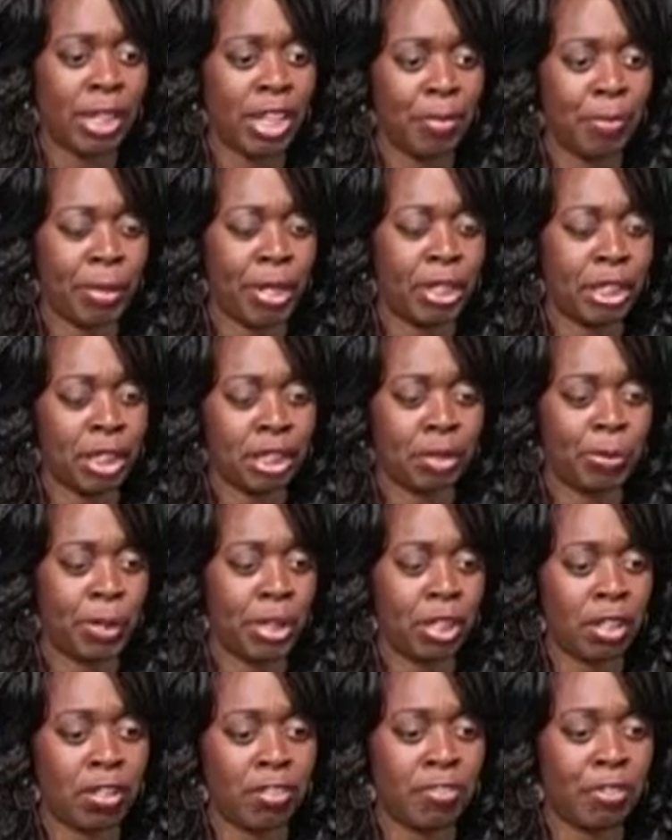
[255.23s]
would that,
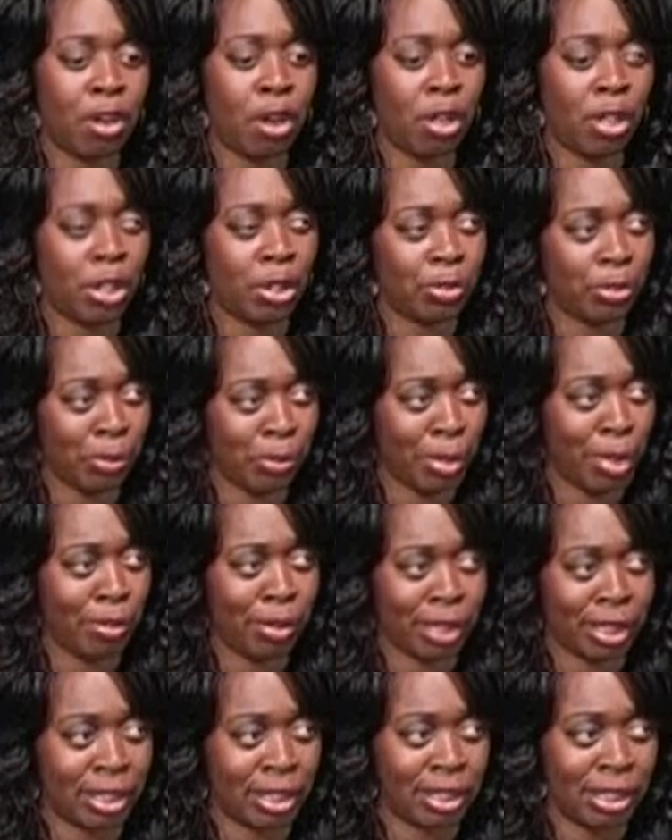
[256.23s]
speaking of the fall and the
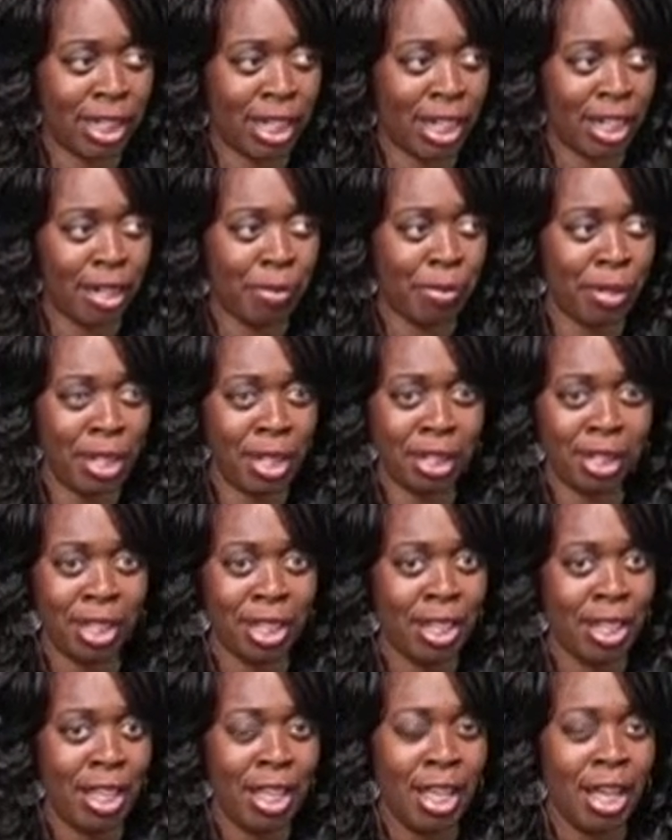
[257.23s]
Republican side,
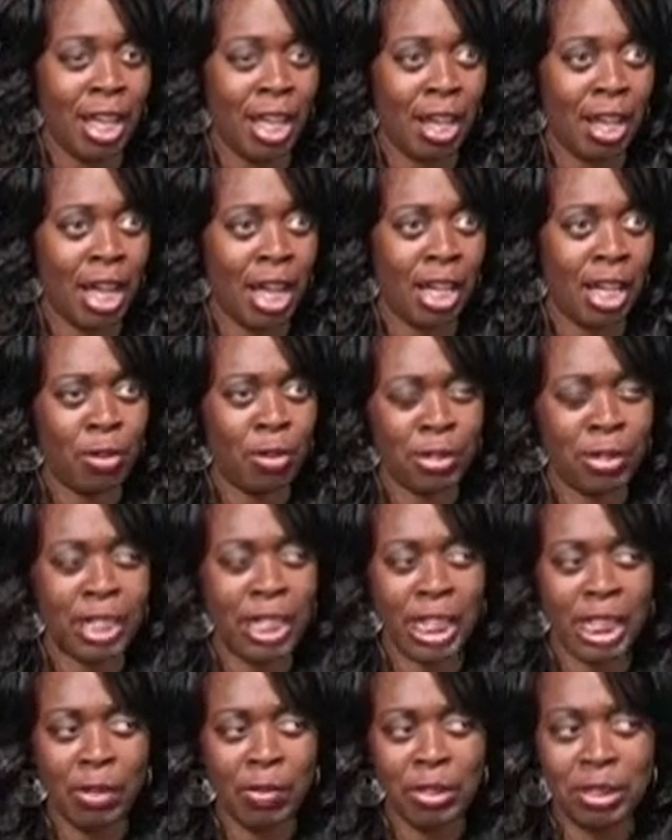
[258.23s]
I don't
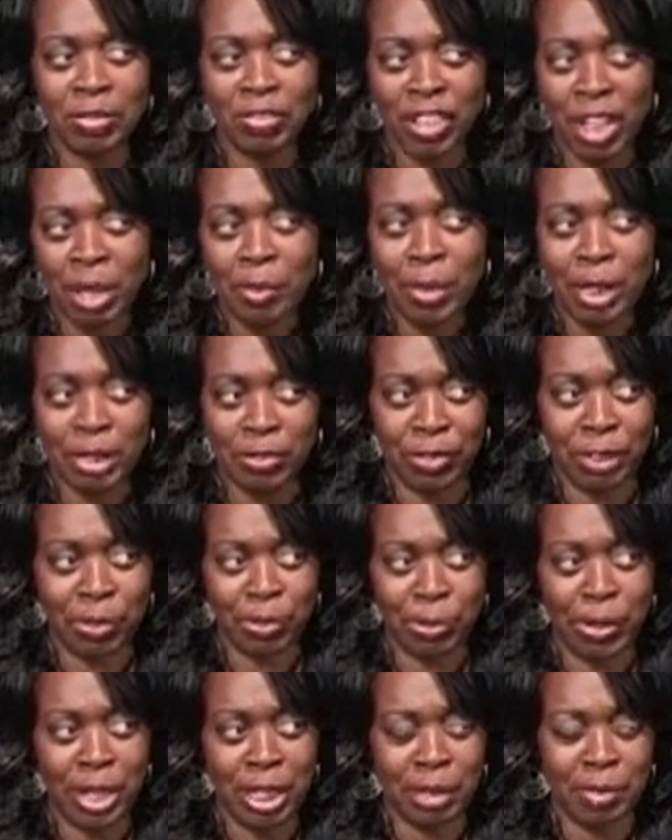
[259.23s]
think it was very much of a
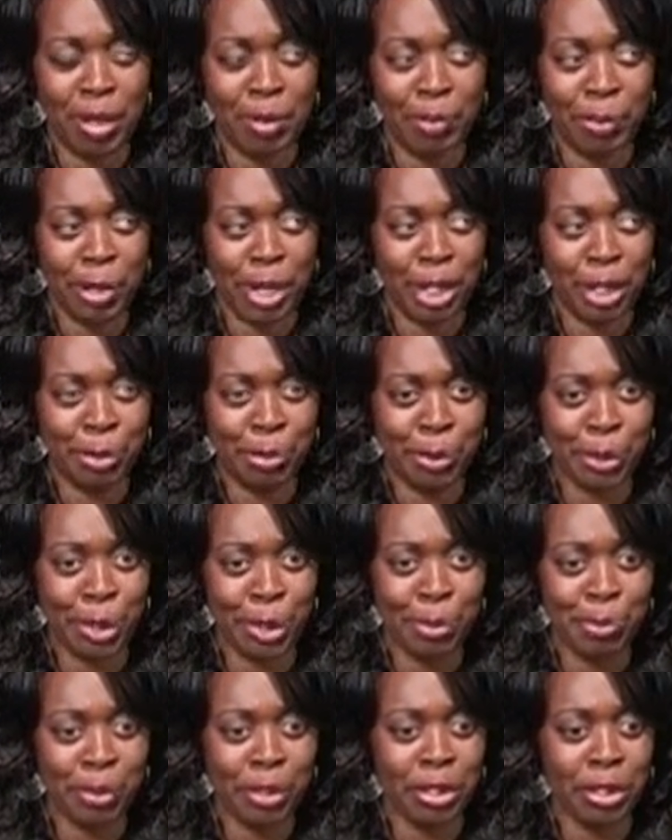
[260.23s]
surprise about Bradley
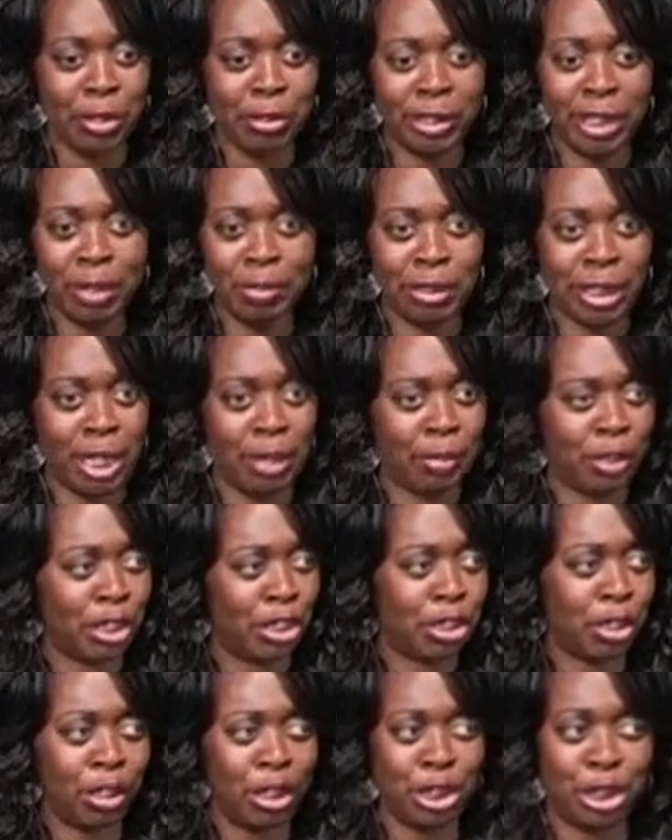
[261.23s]
Byrne, but Tim James
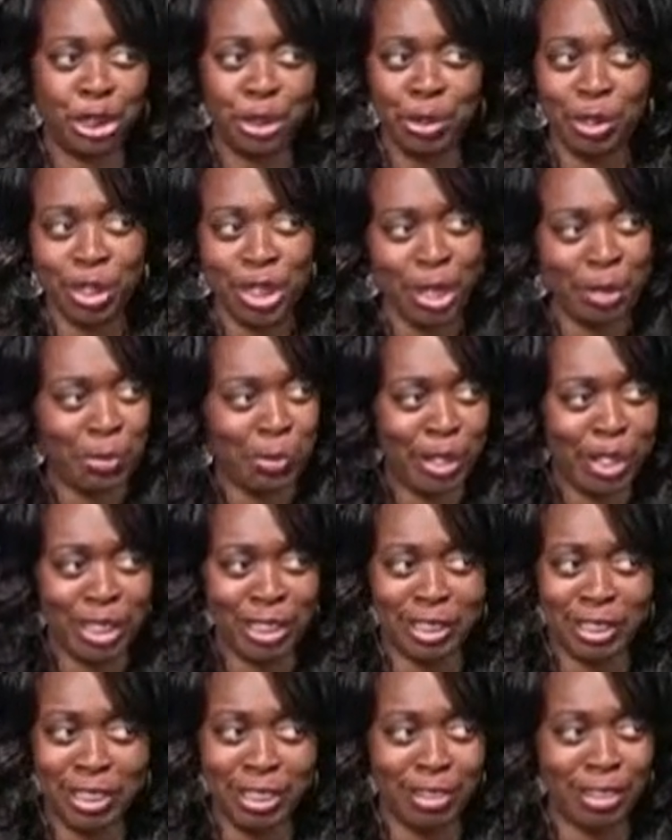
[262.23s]
just started shooting up with
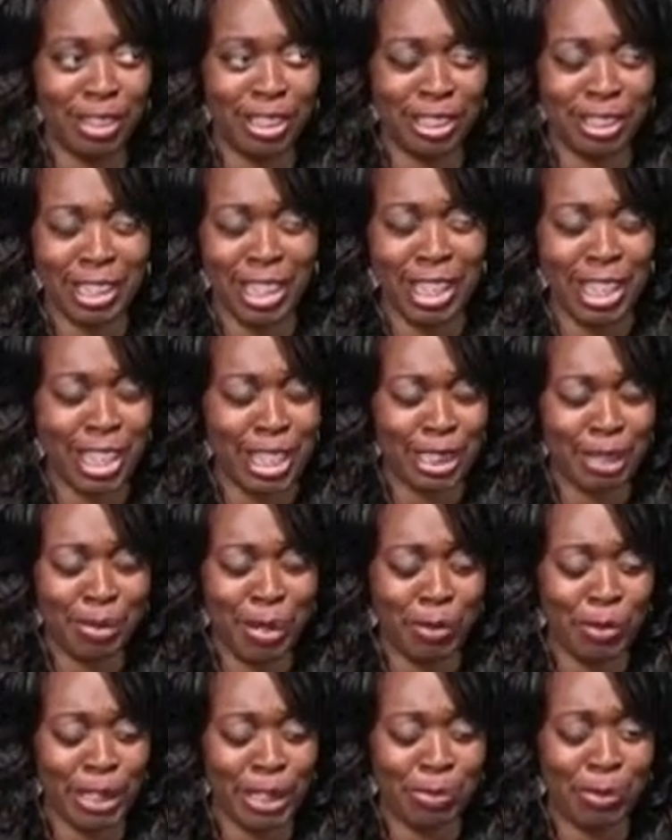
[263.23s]
these ads
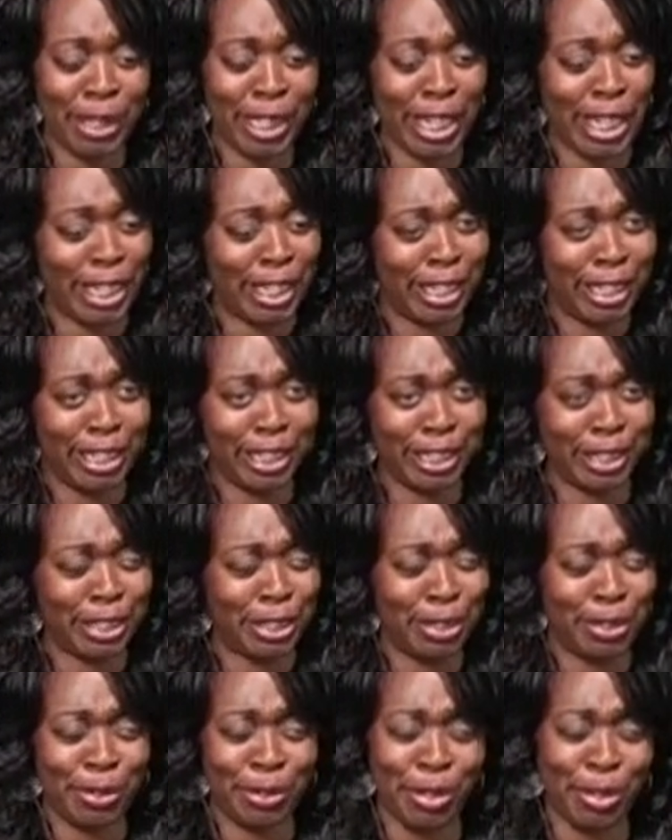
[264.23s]
about we speak English,
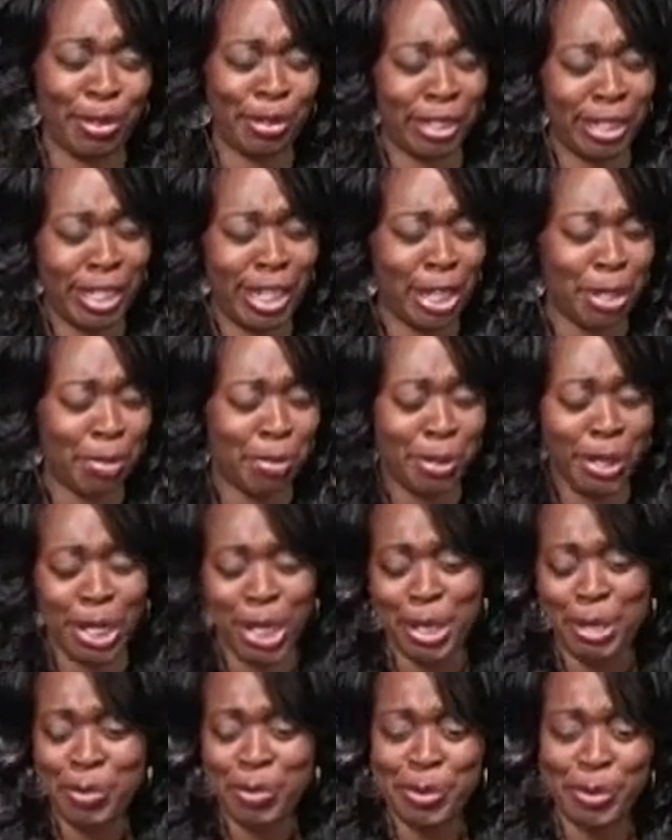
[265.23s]
only in
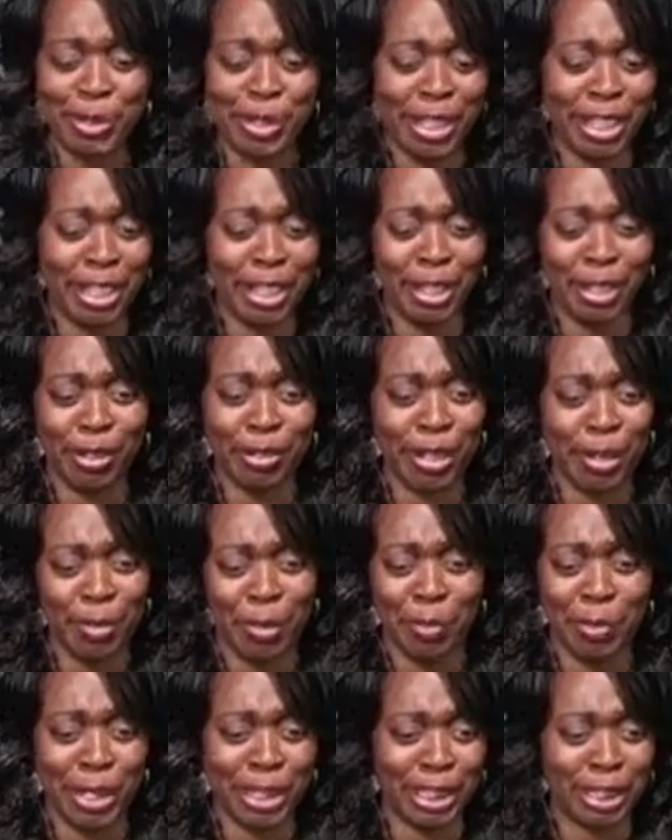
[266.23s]
Alabama, and
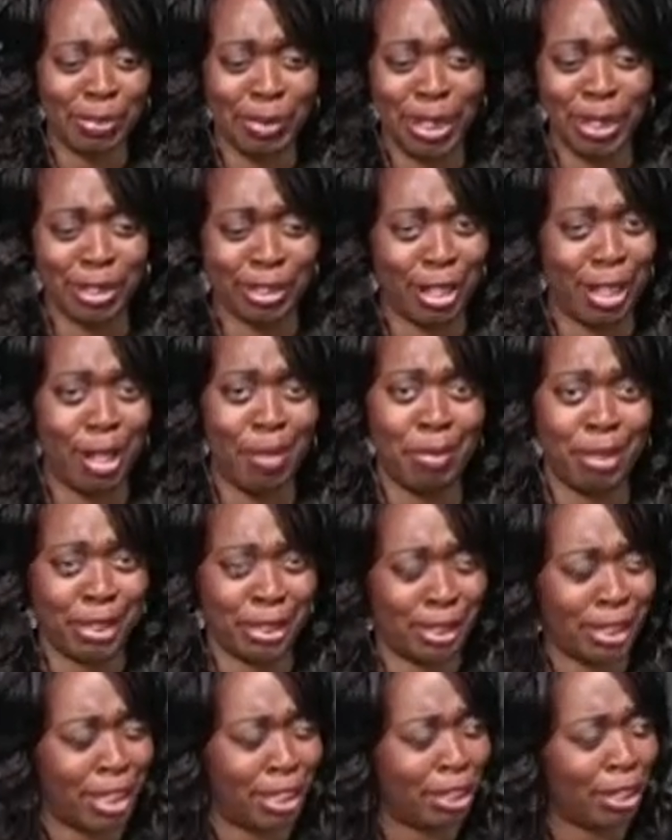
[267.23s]
I'm a businessman,
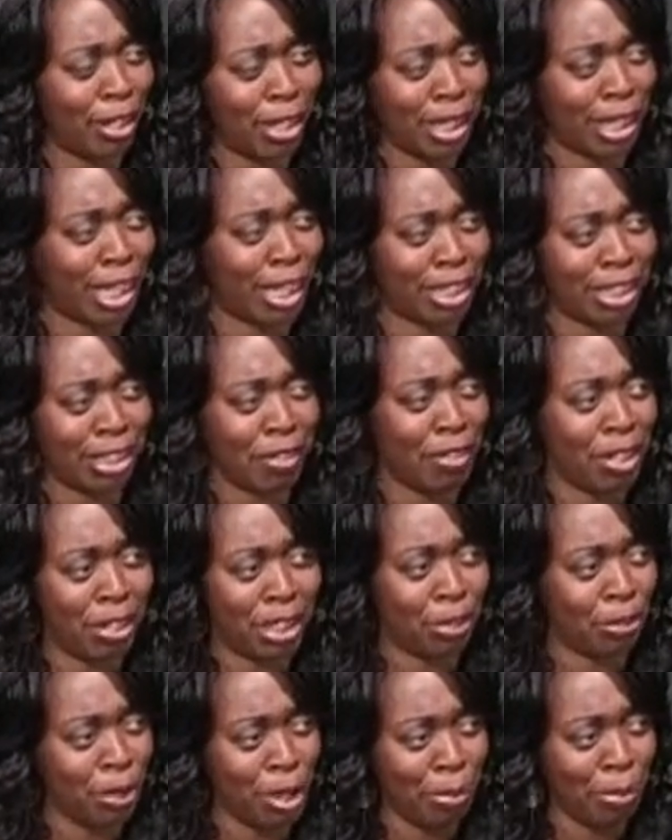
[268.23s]
common sense, all that kind of stuff. And
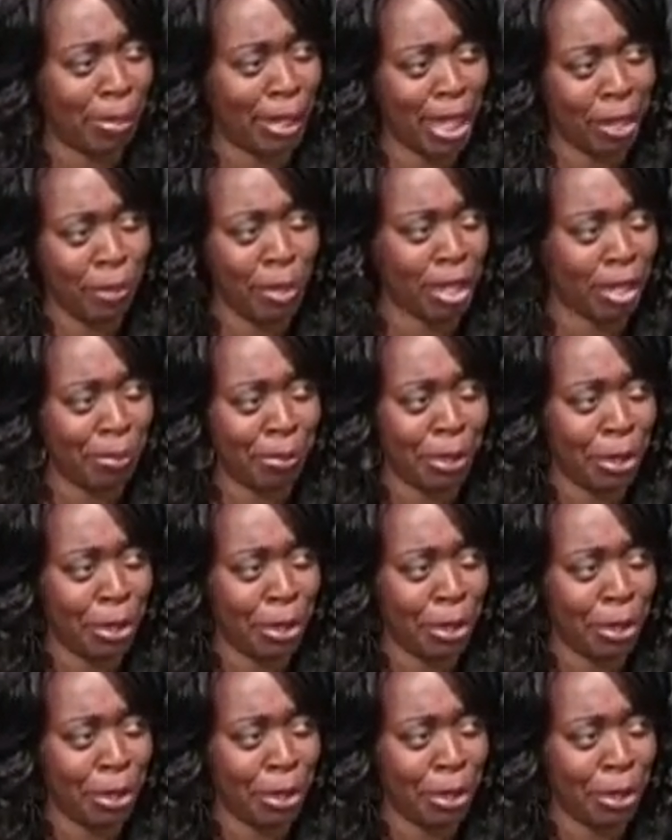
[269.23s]
it just really played well in the